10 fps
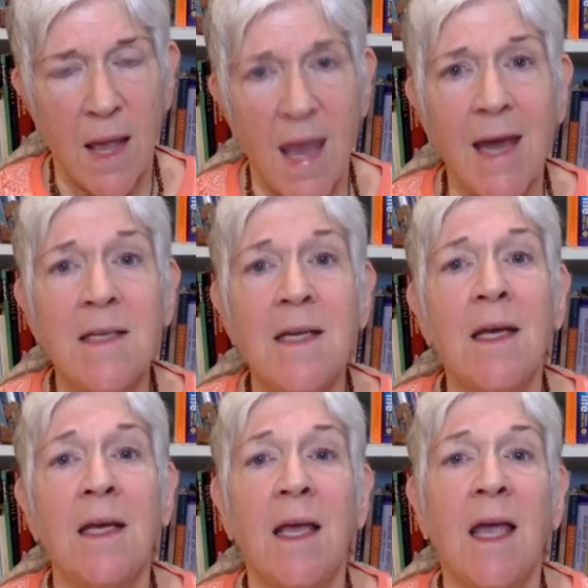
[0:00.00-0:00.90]
and
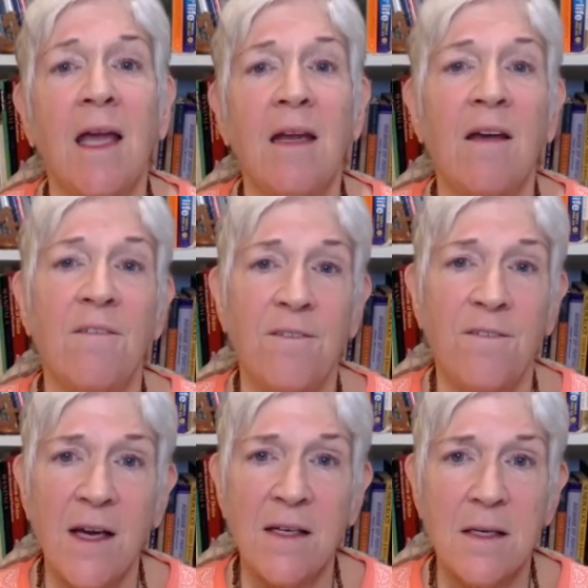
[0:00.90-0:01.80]
it can
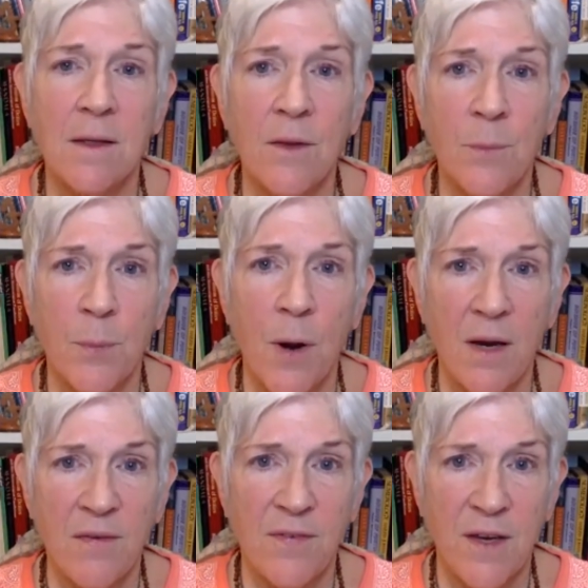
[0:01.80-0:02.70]
affect the
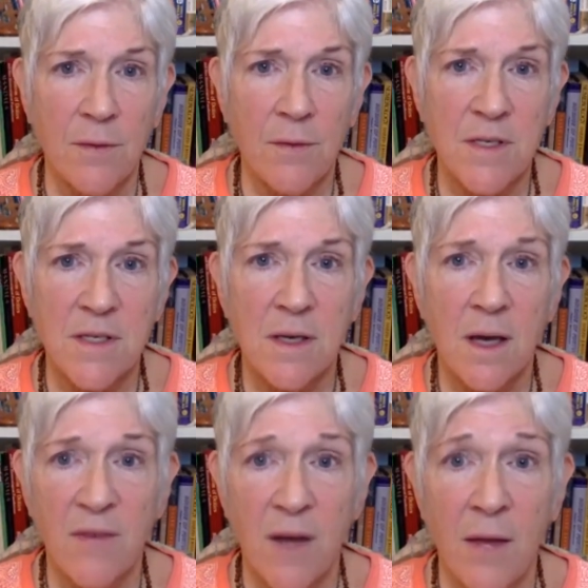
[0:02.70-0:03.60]
prana fields
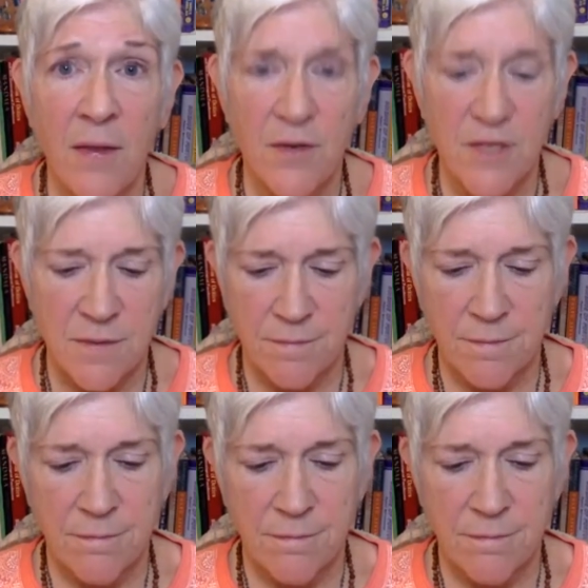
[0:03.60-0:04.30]
of others.